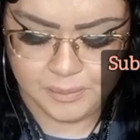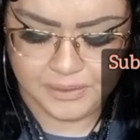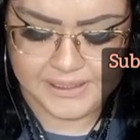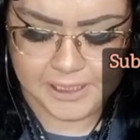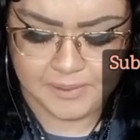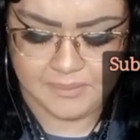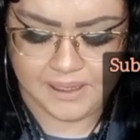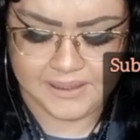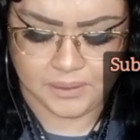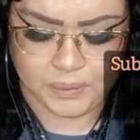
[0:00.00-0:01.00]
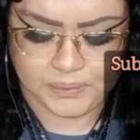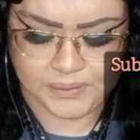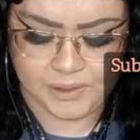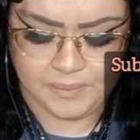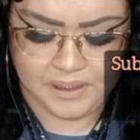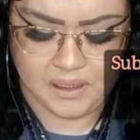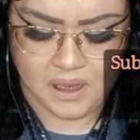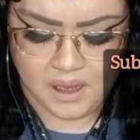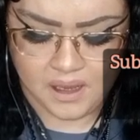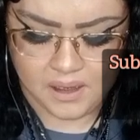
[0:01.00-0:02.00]
Please keep in mind that roles could be
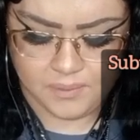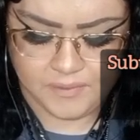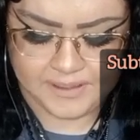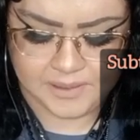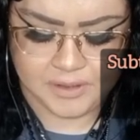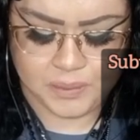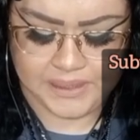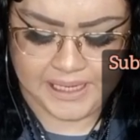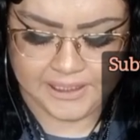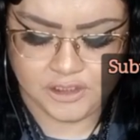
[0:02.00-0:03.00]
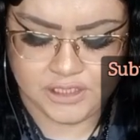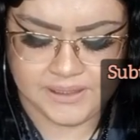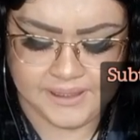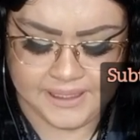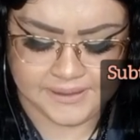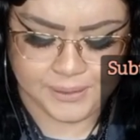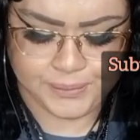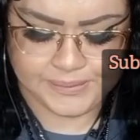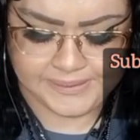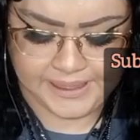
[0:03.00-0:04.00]
reversing between energies, and as I
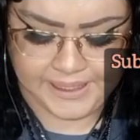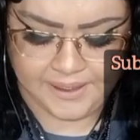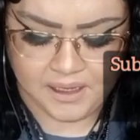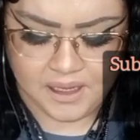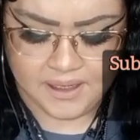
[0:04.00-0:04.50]
always say,